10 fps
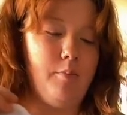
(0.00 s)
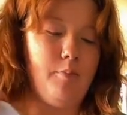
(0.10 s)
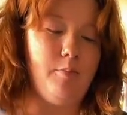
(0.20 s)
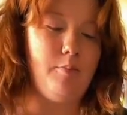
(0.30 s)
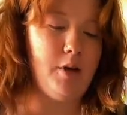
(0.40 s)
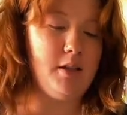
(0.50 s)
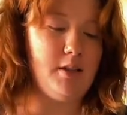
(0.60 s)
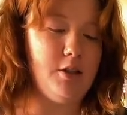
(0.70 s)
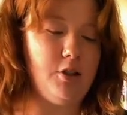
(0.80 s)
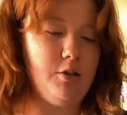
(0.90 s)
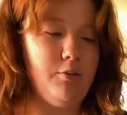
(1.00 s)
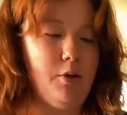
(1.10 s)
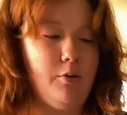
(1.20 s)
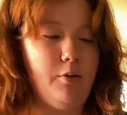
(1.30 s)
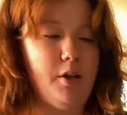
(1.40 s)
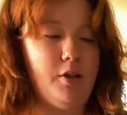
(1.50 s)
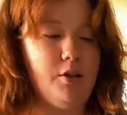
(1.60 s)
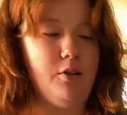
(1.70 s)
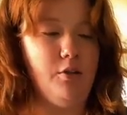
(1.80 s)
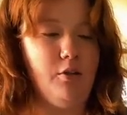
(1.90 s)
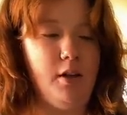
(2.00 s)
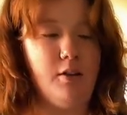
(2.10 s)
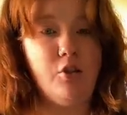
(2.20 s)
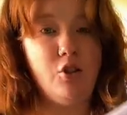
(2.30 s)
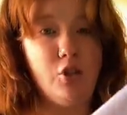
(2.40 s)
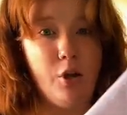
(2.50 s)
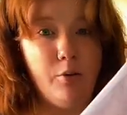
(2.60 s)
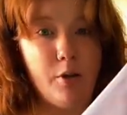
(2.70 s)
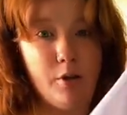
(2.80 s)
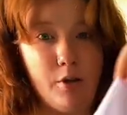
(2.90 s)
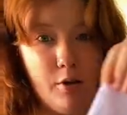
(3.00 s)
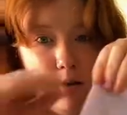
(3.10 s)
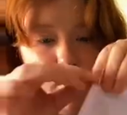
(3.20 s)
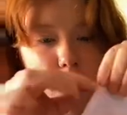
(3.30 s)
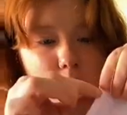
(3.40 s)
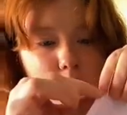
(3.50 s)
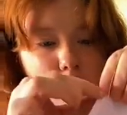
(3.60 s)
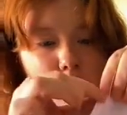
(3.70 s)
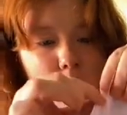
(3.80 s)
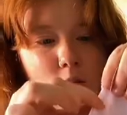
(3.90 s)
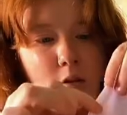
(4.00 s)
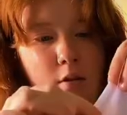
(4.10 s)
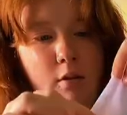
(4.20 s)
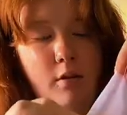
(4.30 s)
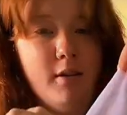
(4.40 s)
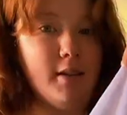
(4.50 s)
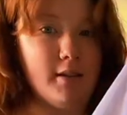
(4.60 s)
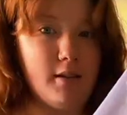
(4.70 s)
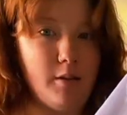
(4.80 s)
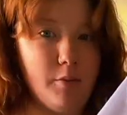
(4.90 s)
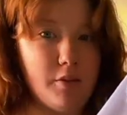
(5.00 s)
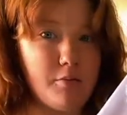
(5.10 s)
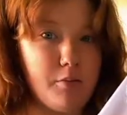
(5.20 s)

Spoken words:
But essentially we're going to then sew along this seam as well.